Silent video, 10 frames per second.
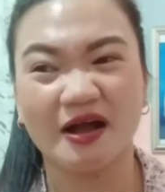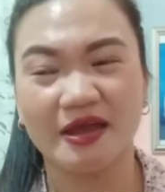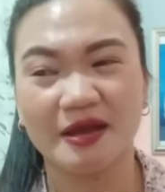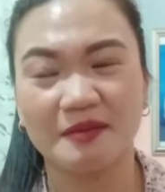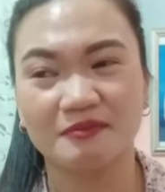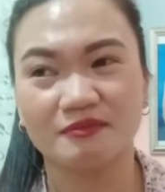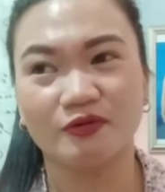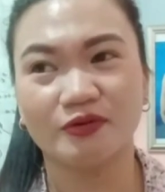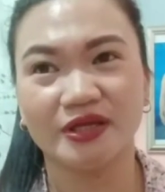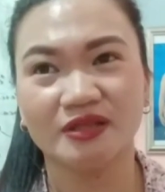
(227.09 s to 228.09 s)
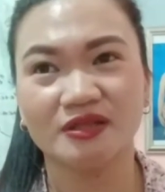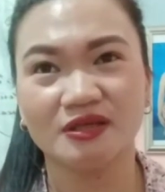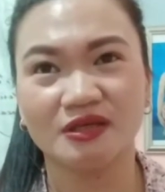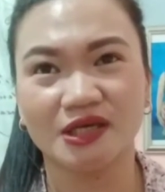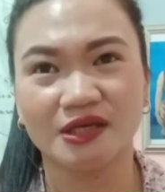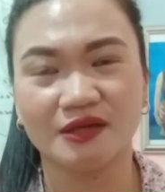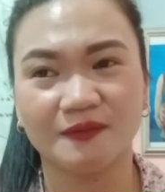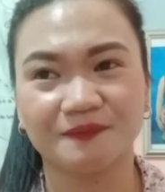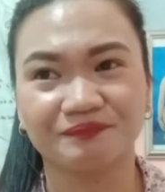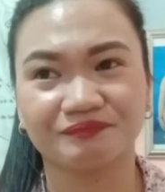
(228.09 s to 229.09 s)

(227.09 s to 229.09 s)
I am already a